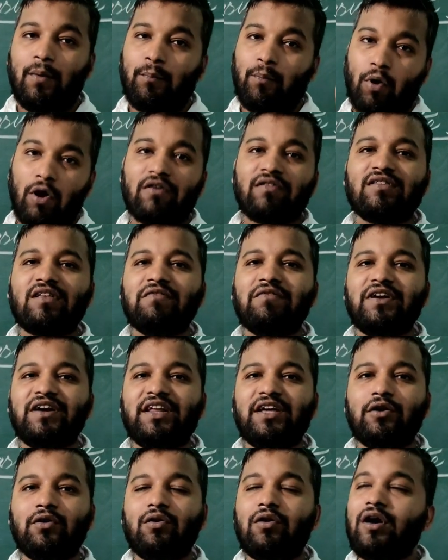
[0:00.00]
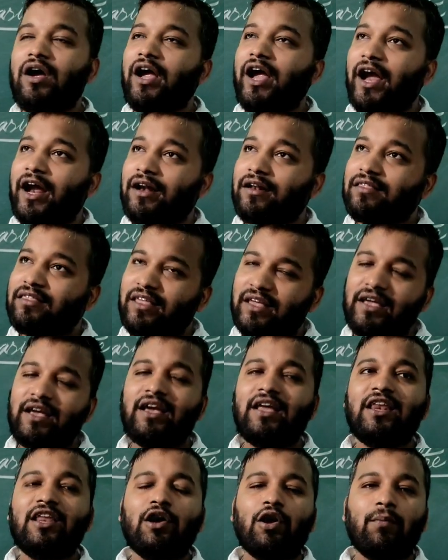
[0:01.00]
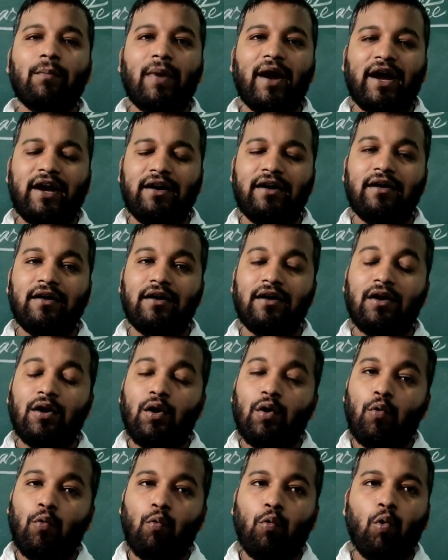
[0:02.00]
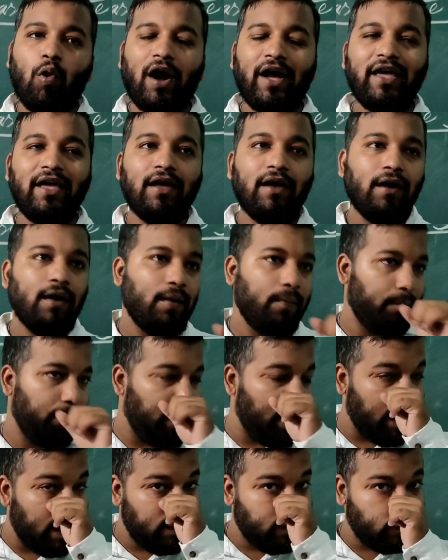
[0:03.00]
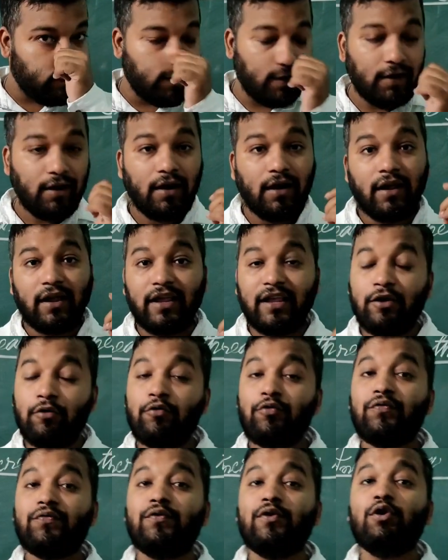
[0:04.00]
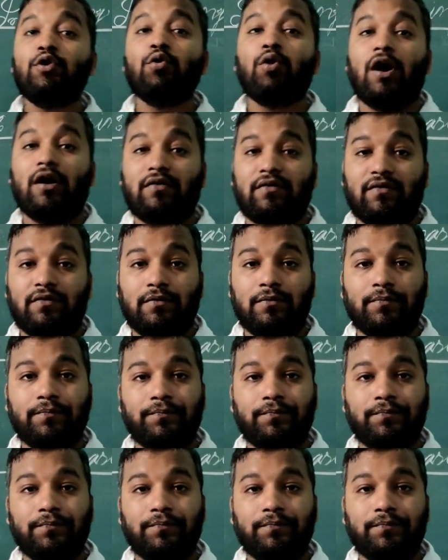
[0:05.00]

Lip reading: Pause the video and think in your mind why plants are useful to us.